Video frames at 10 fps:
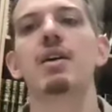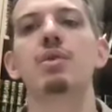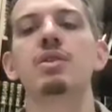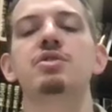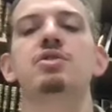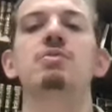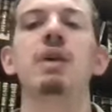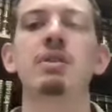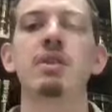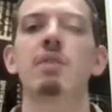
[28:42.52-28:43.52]
was
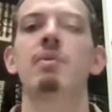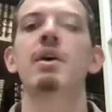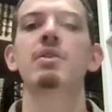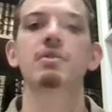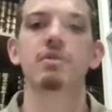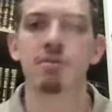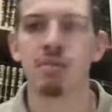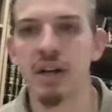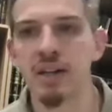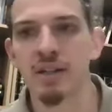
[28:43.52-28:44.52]
surrounding around
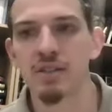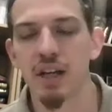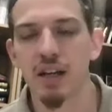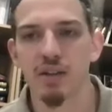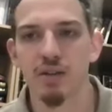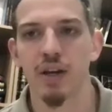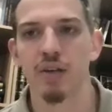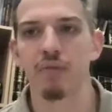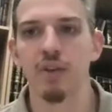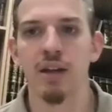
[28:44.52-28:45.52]
I3tzāl,
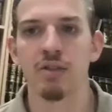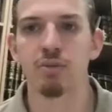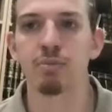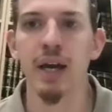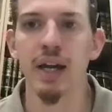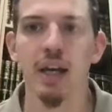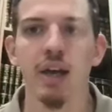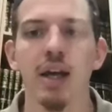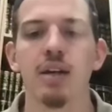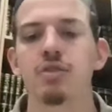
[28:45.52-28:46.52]
right? Al-Jubai.
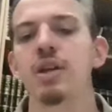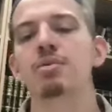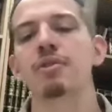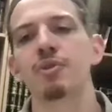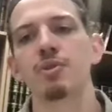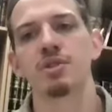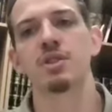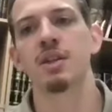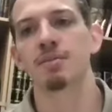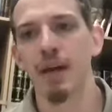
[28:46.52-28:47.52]
So he
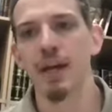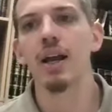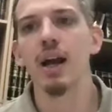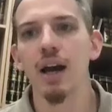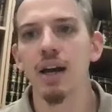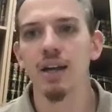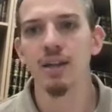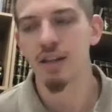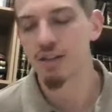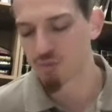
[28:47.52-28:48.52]
refutes the main guy,
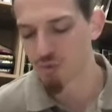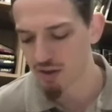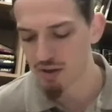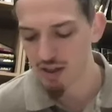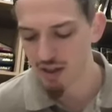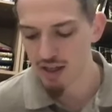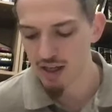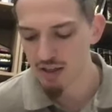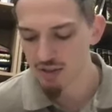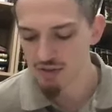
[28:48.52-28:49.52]
and then that's where he kind of
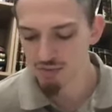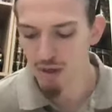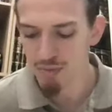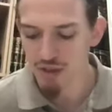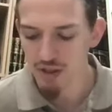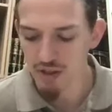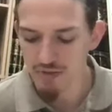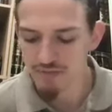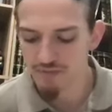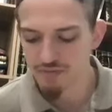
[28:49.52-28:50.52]
gains popularity.
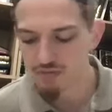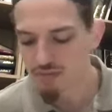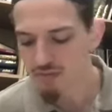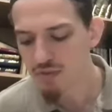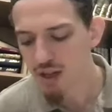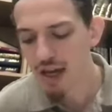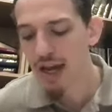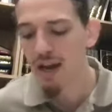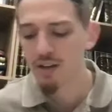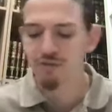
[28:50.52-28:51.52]

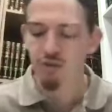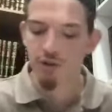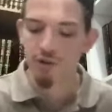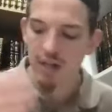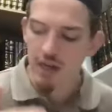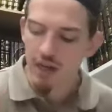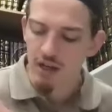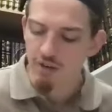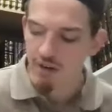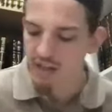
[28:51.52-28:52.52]
As for,
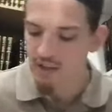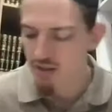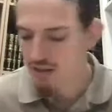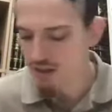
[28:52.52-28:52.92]
right,